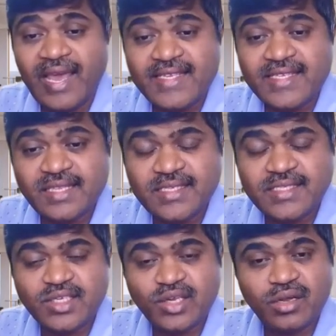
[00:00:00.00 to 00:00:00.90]
As
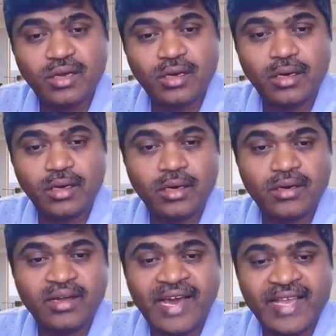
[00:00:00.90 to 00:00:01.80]
this
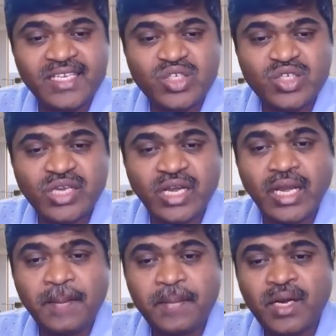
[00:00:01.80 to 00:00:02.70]
digest is
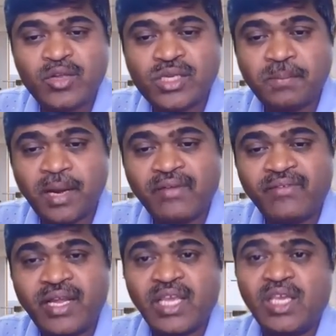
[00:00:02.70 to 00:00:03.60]
encrypted using
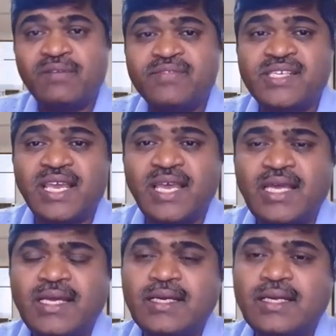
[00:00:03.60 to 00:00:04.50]
private key of
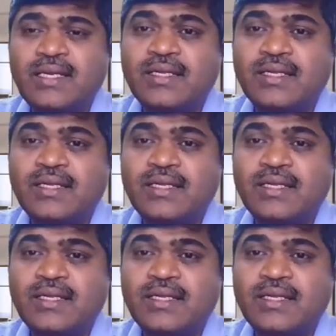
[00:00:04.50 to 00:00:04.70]
CA,